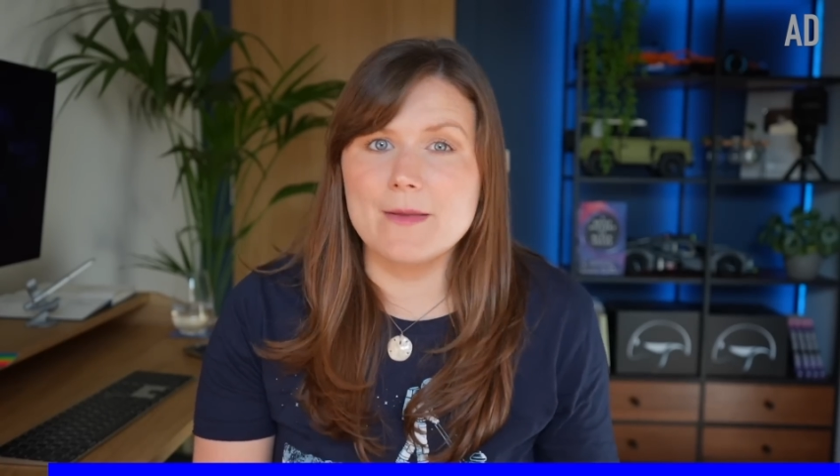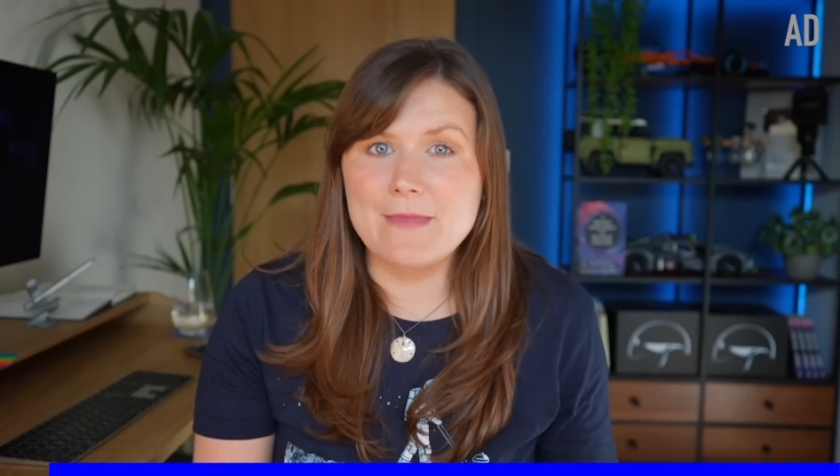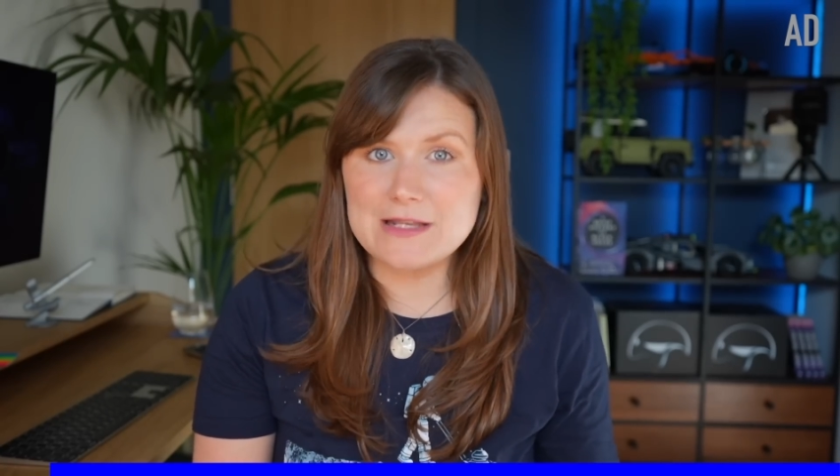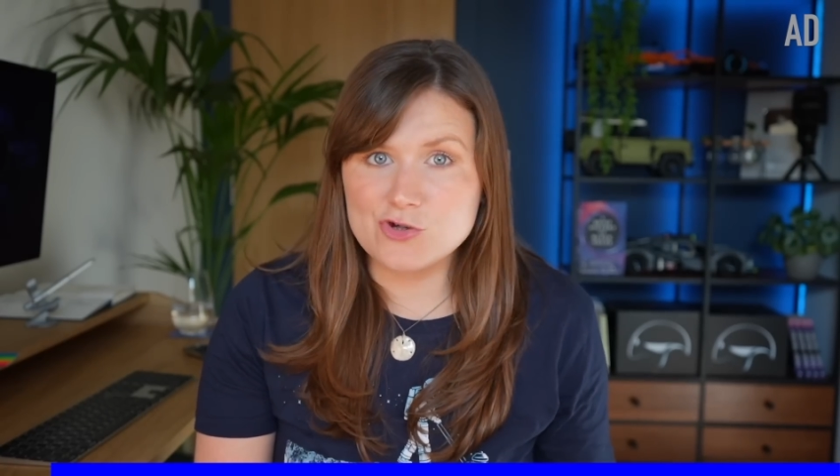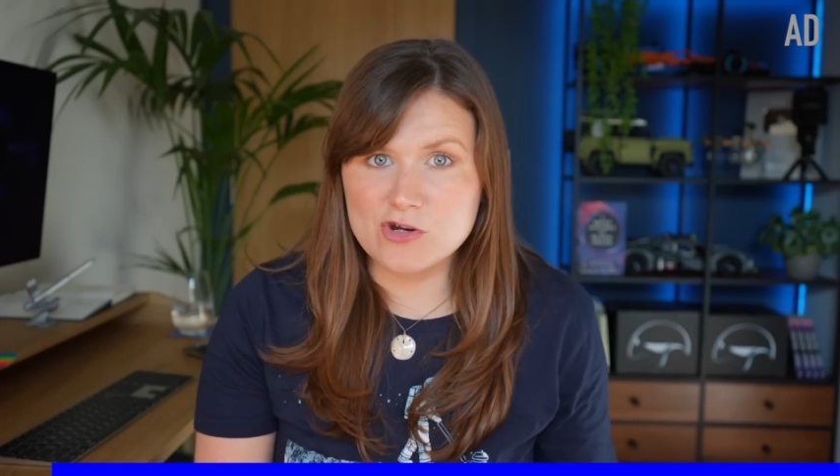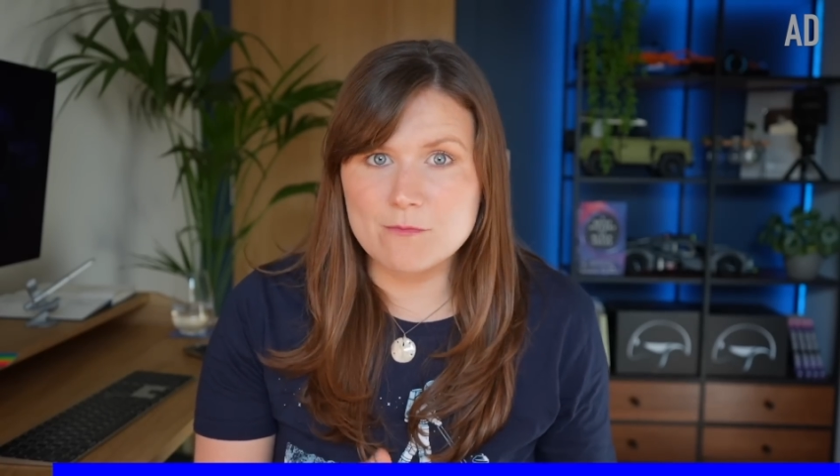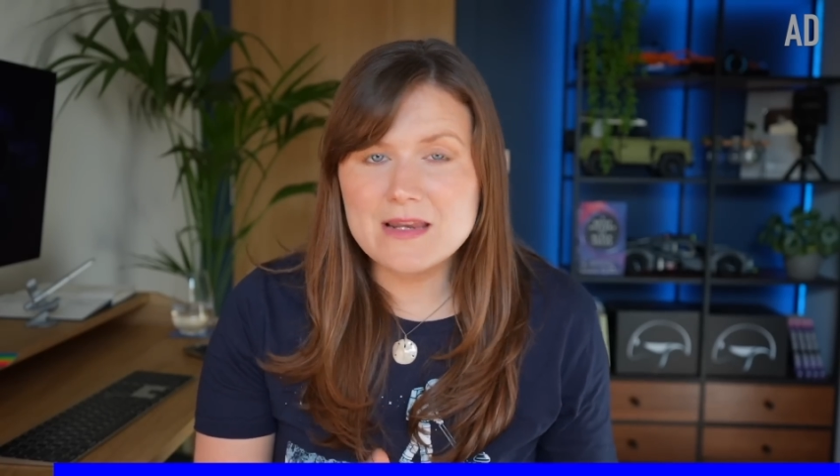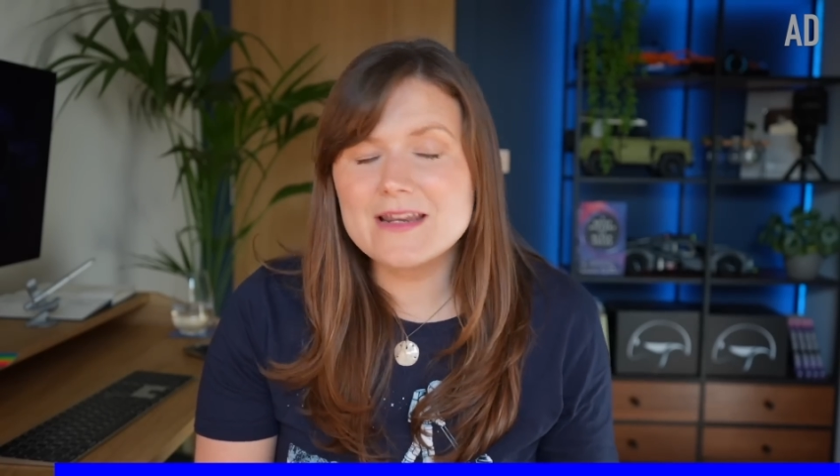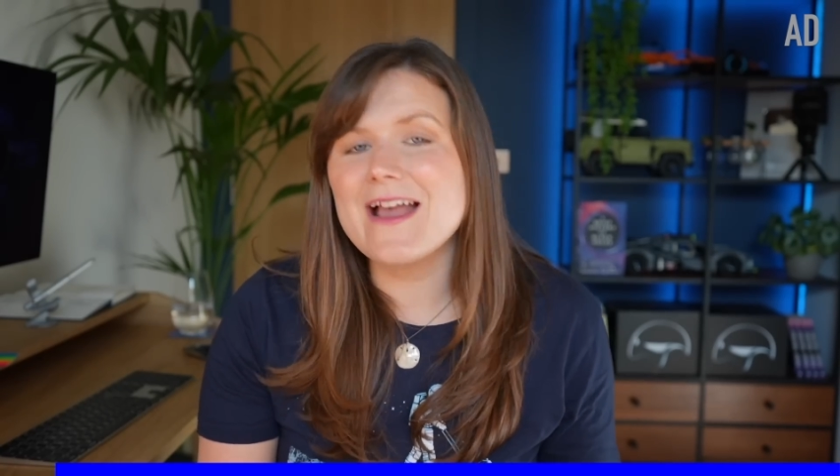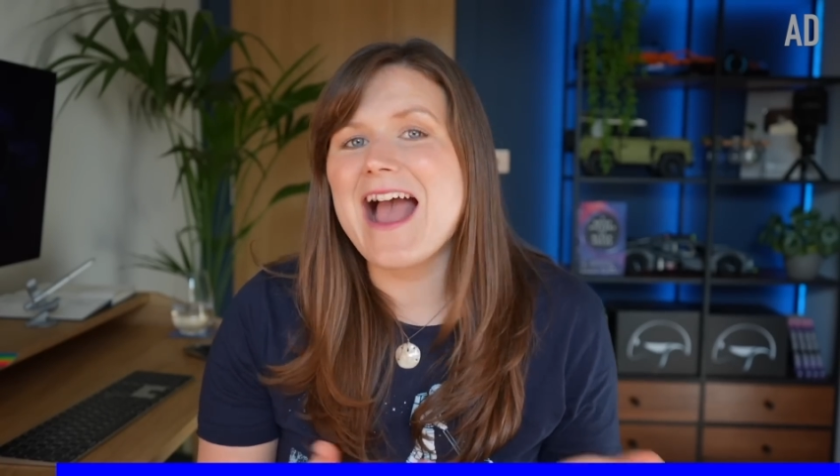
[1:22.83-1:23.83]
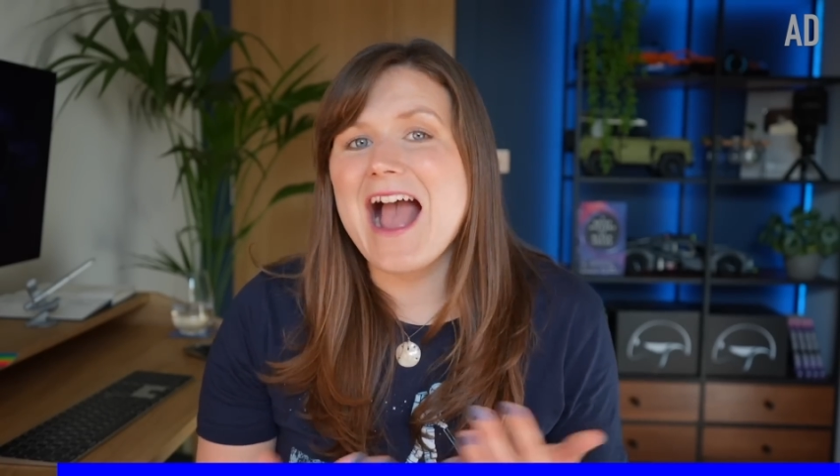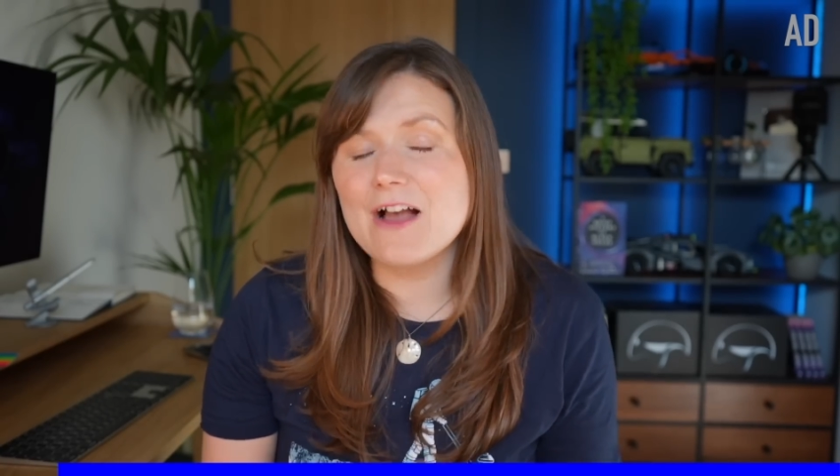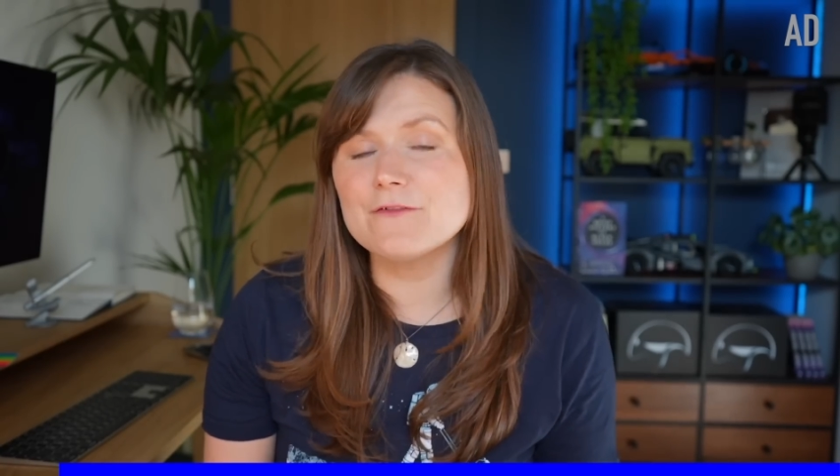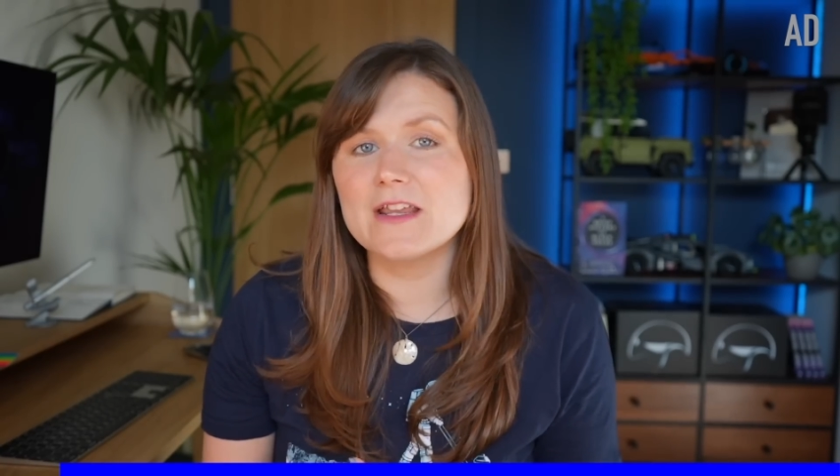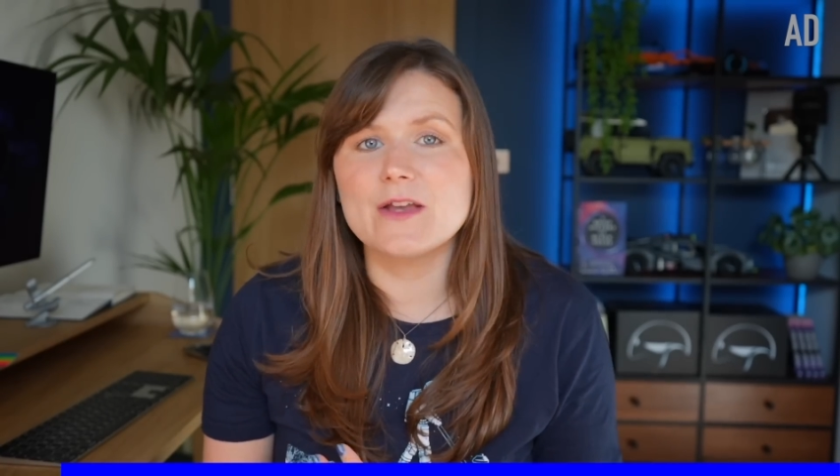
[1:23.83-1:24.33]
mainstream media
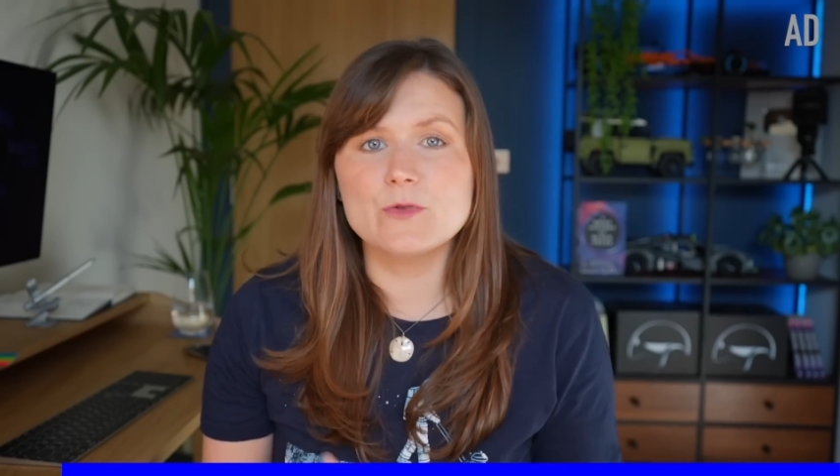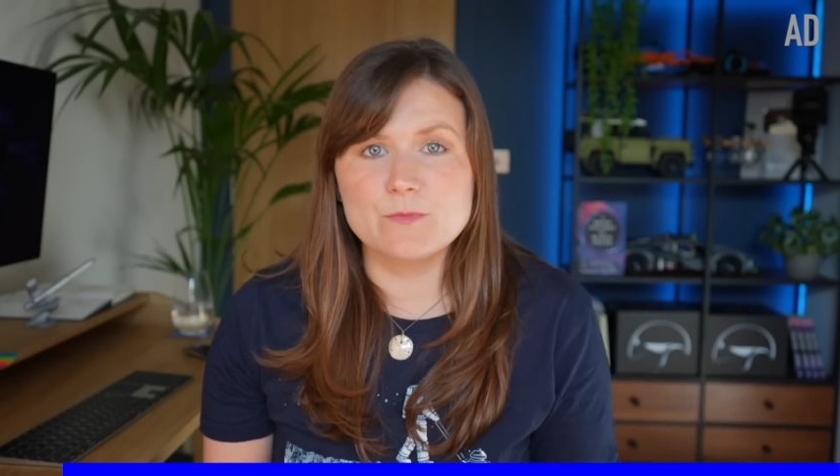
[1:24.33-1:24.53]
after it was